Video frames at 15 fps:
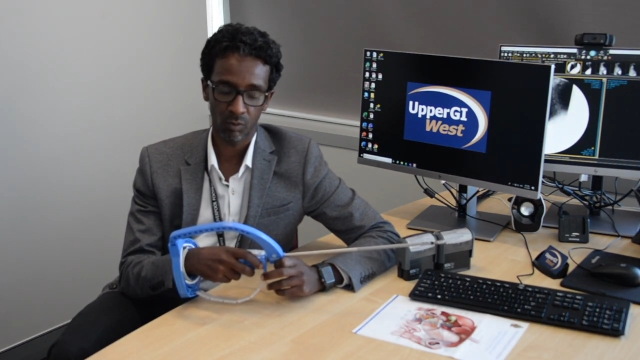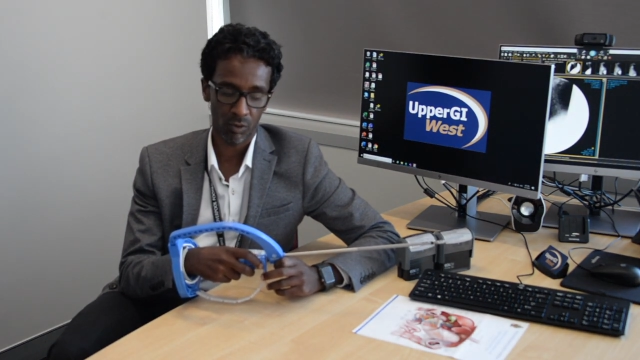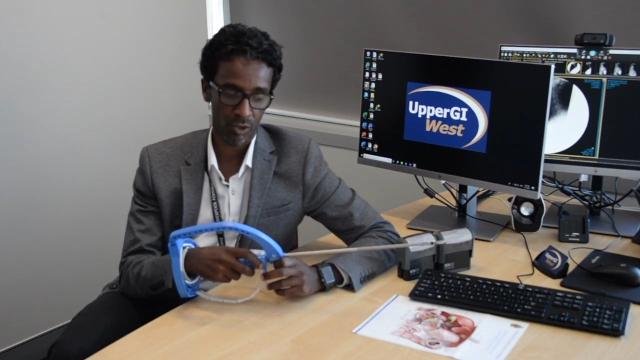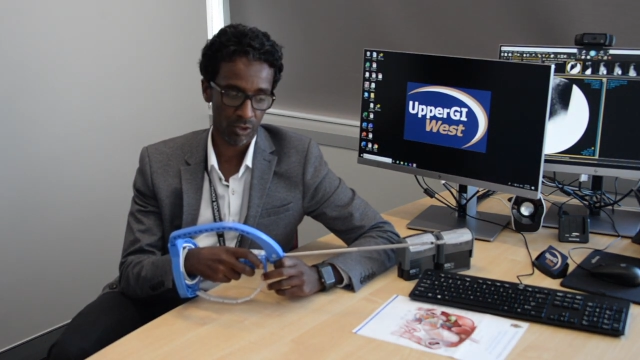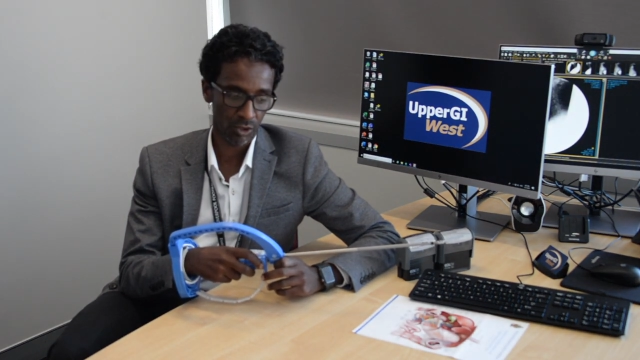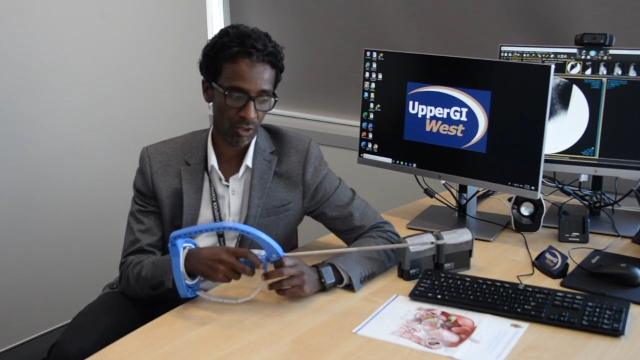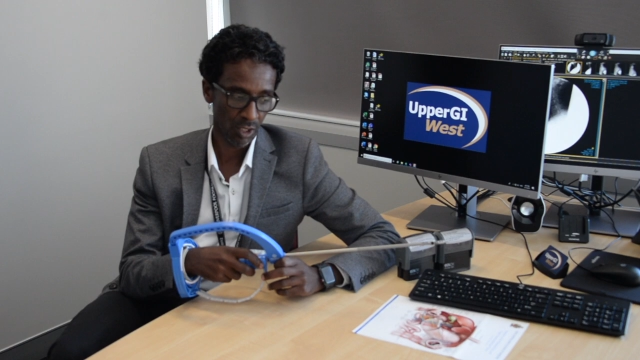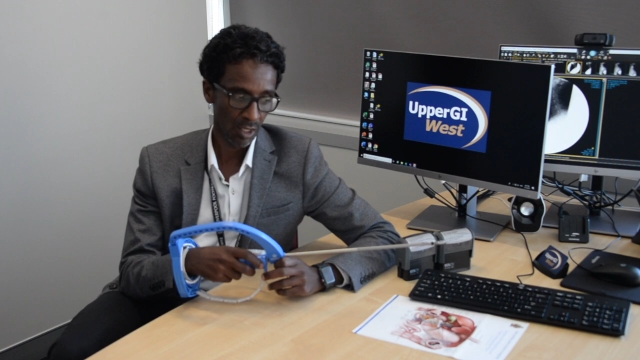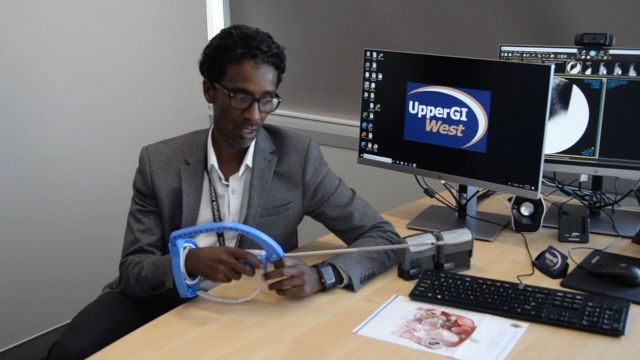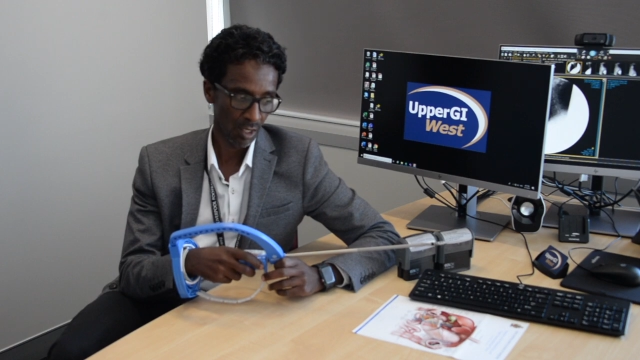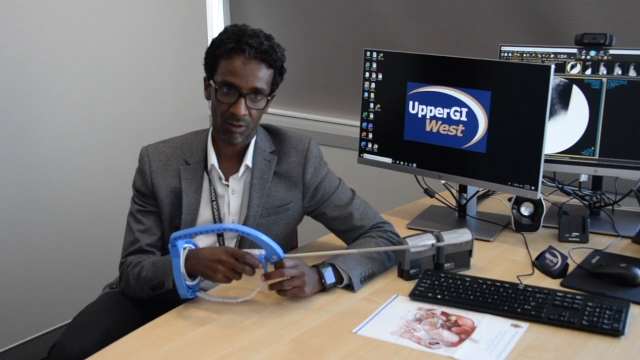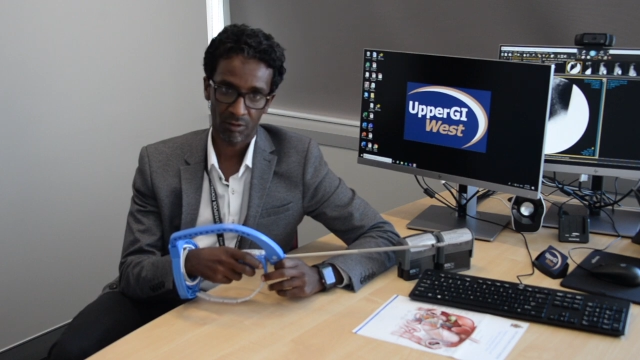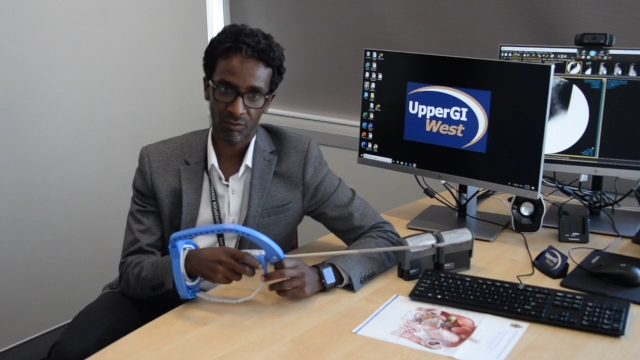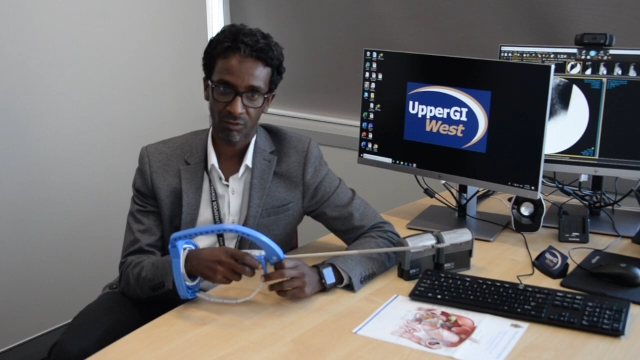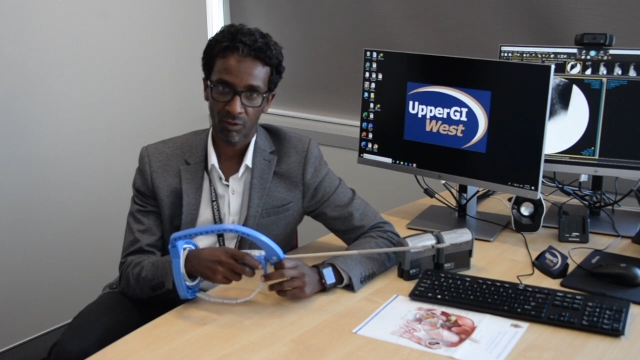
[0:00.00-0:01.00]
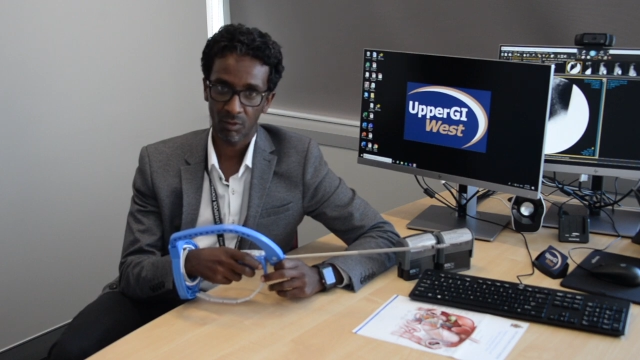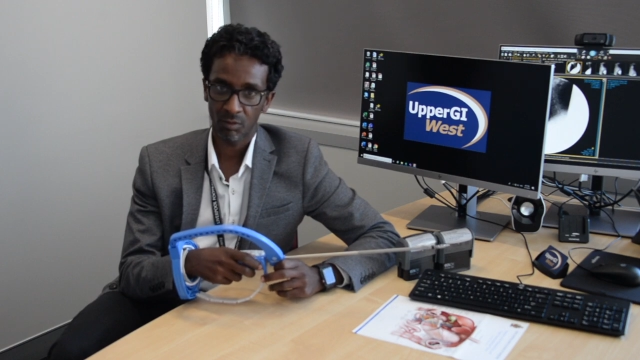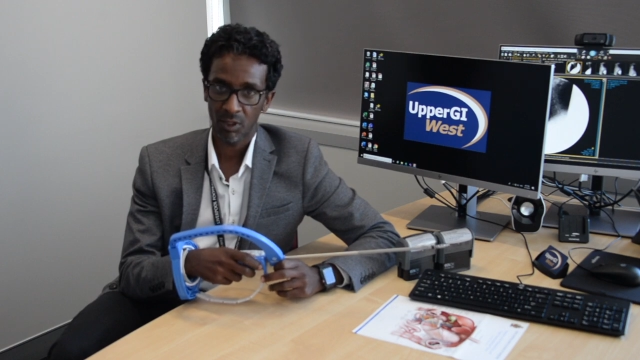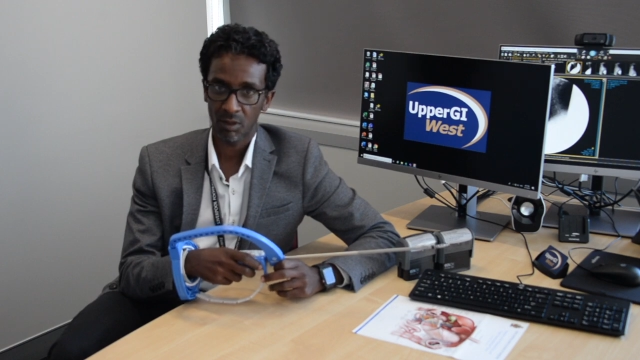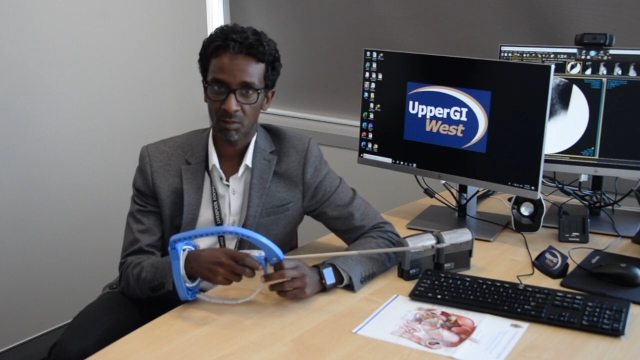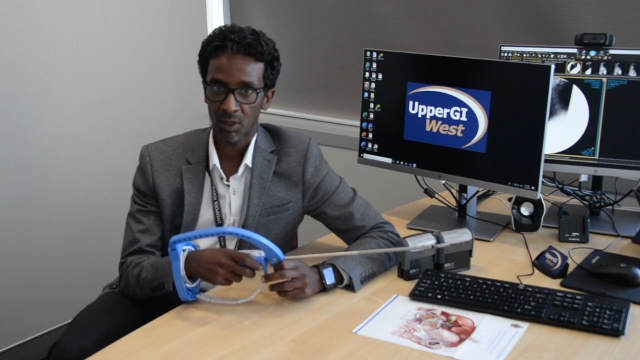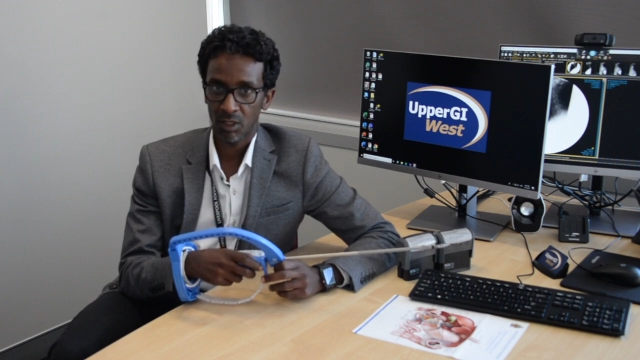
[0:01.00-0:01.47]
which confirmed
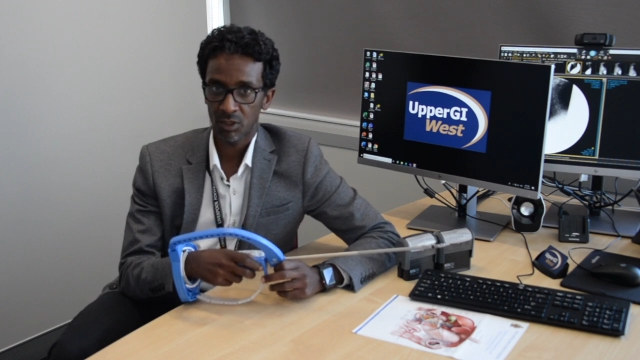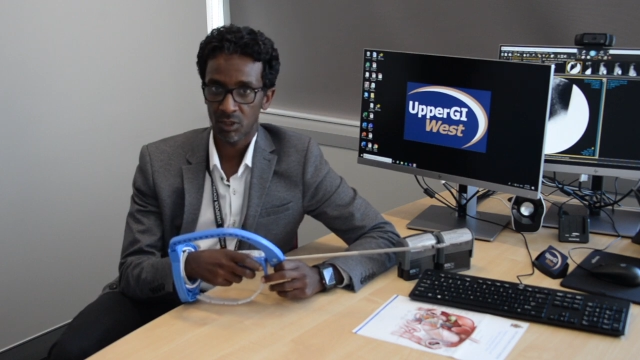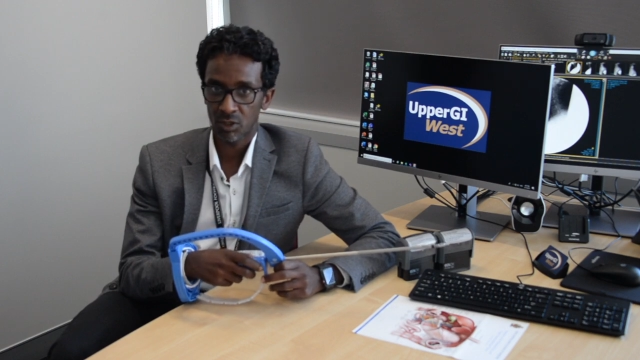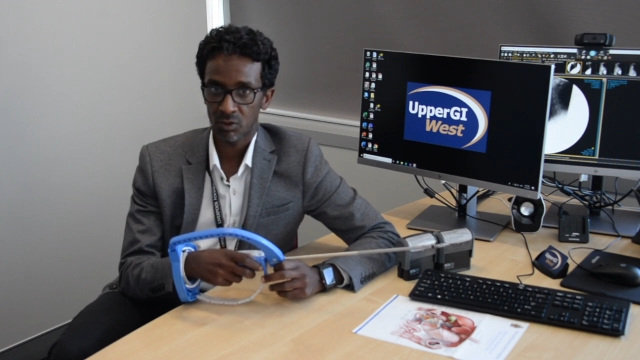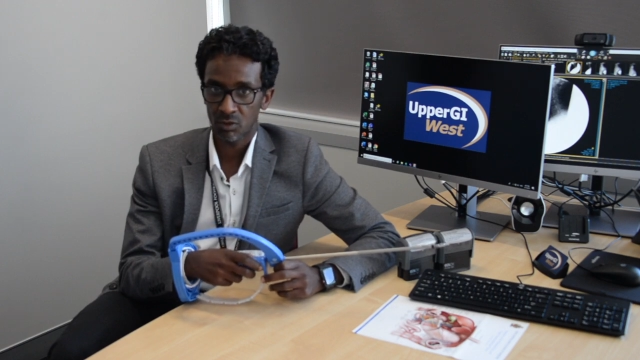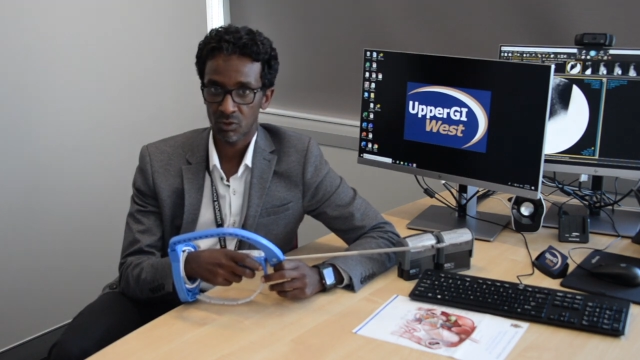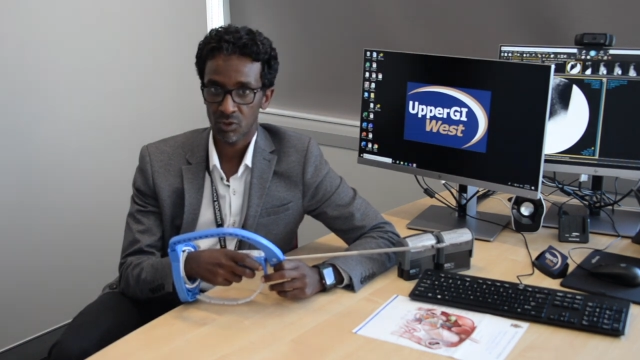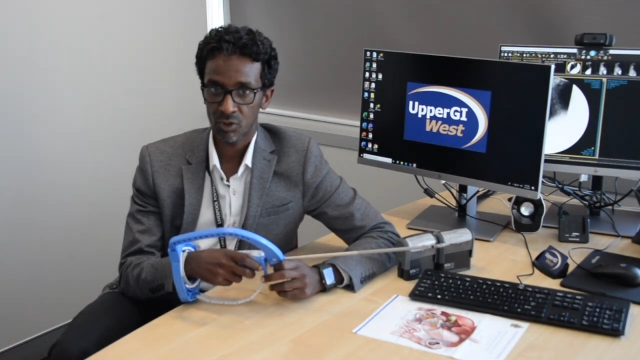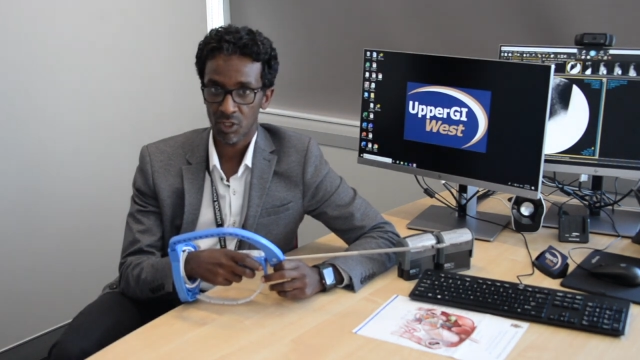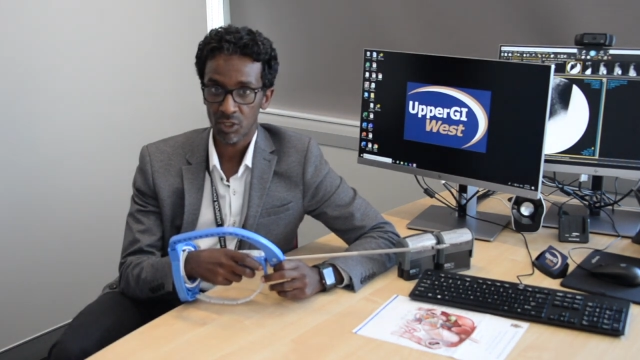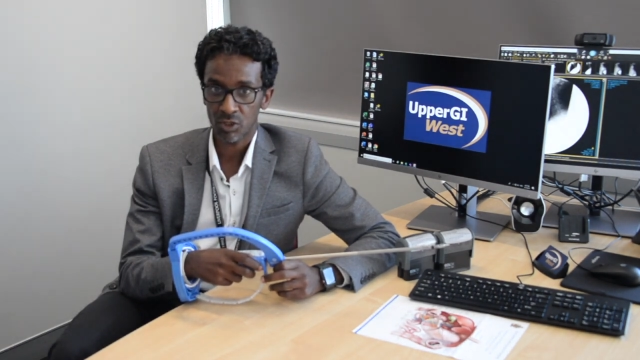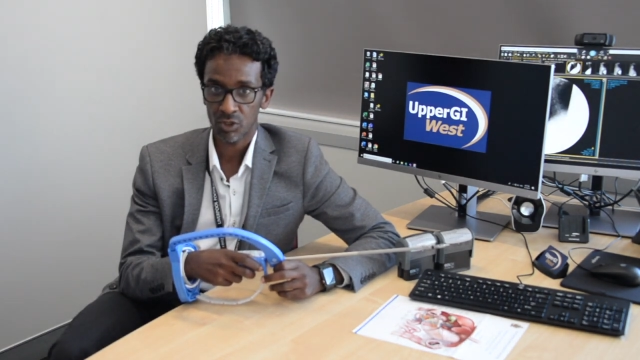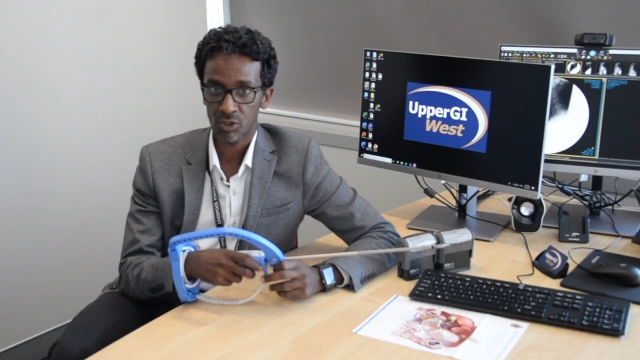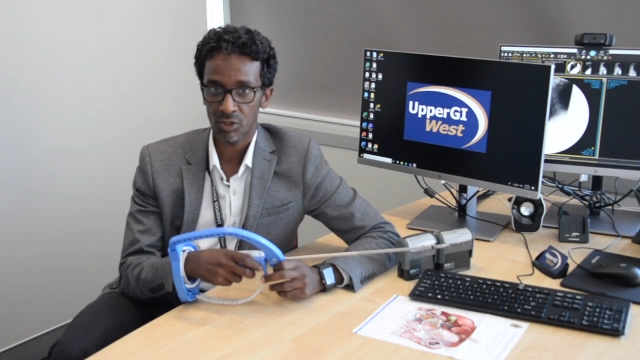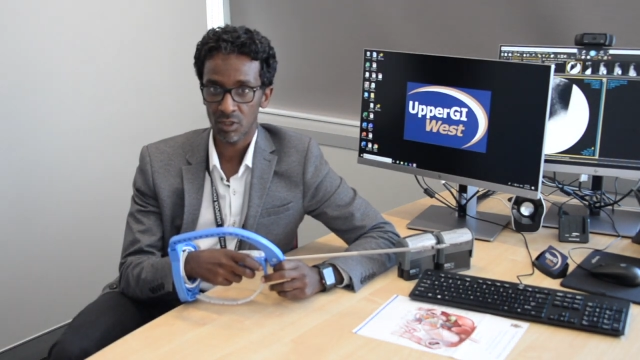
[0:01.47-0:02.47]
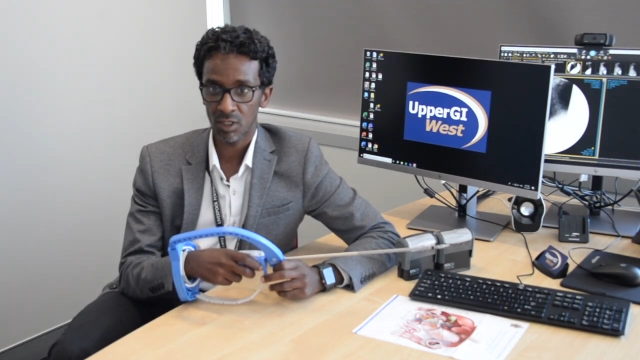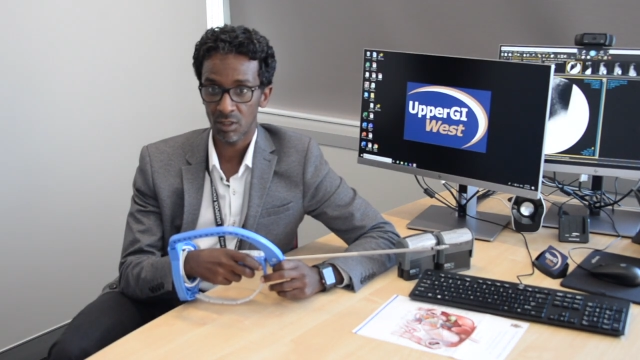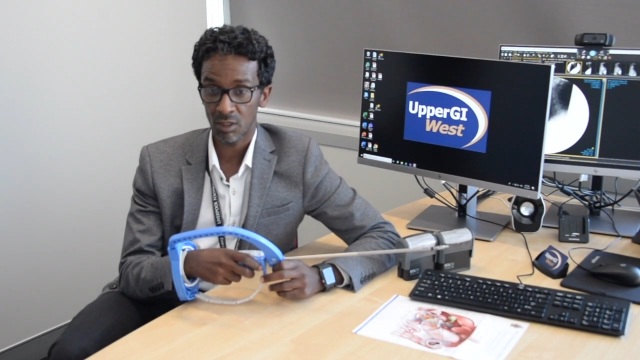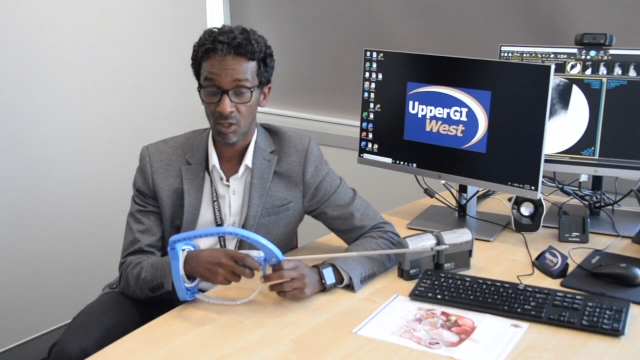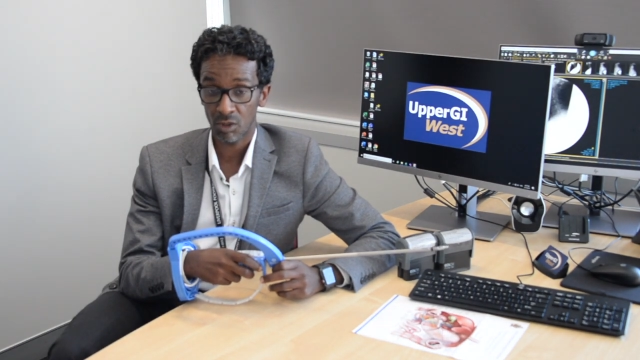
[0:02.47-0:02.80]
the ability to stitch in the